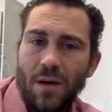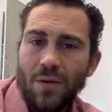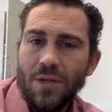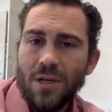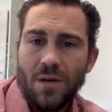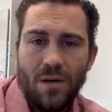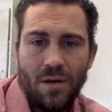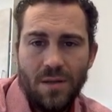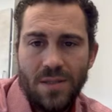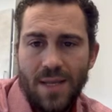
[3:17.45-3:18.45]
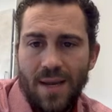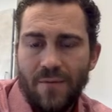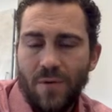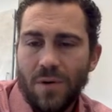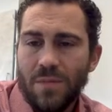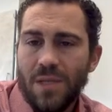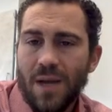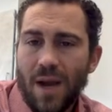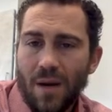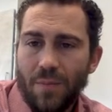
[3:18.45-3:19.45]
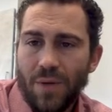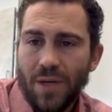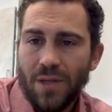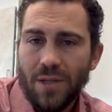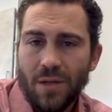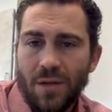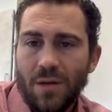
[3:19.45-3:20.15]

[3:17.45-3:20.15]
ocean currents, landforms, and air pressure,